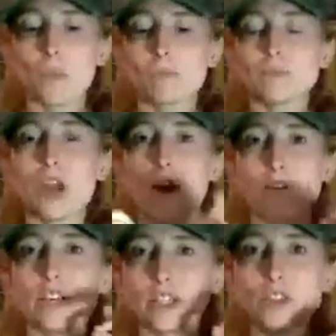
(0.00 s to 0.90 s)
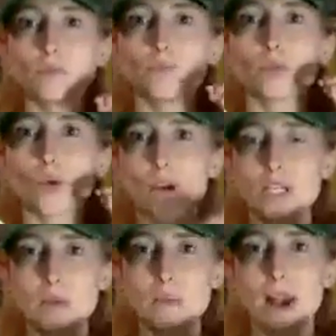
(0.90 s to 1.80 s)
They have a nice
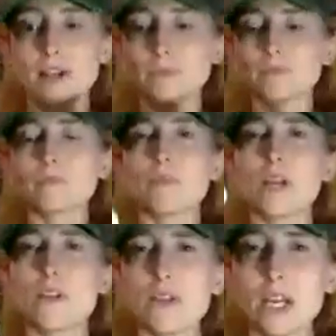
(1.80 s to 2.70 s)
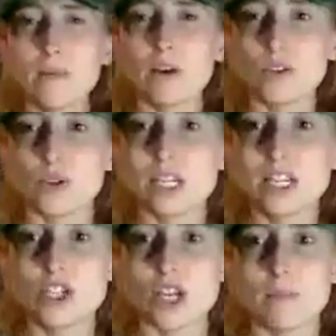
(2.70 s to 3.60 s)
crispy bite. And the thing about the
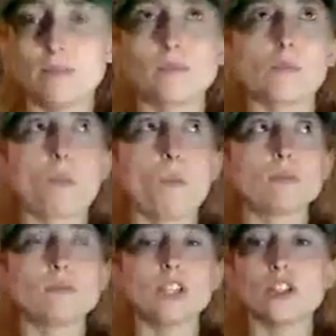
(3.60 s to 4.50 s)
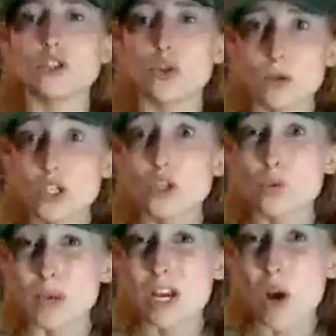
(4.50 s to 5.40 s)
zucchini chip is it's super
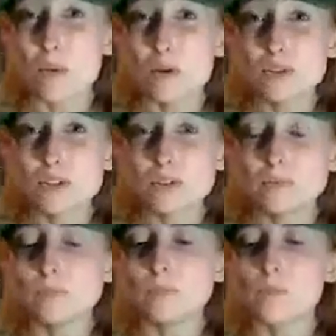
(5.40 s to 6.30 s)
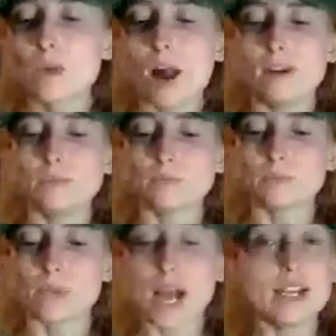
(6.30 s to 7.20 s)
sweet almost.
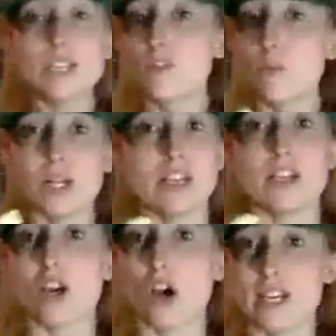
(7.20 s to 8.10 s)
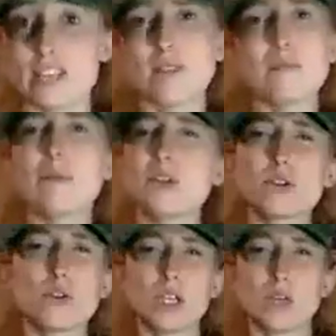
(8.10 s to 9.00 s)
And I didn't even put anything on these. Sometimes I'll
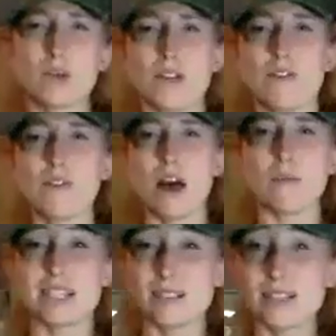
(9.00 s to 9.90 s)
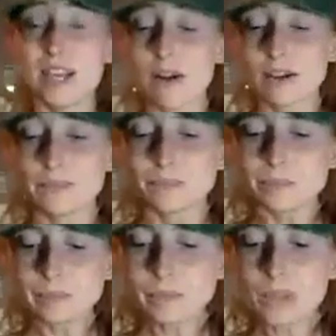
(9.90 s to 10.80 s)
do a little bit of seasoning.
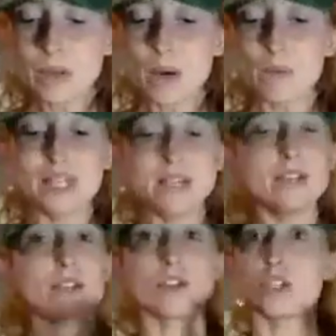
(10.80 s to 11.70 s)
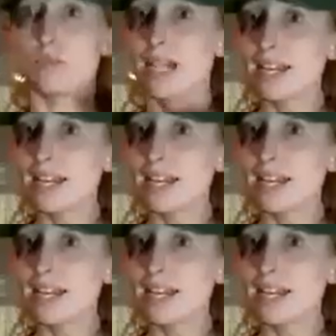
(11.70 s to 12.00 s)
But with these, they're just plain